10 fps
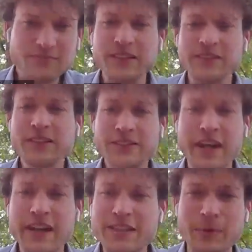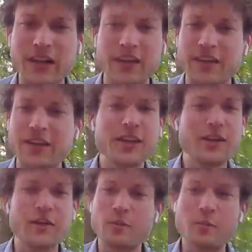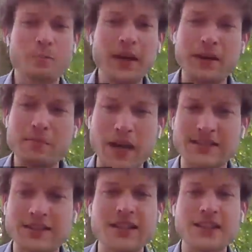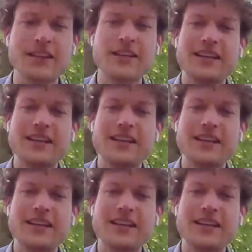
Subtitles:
these guys were like big muscle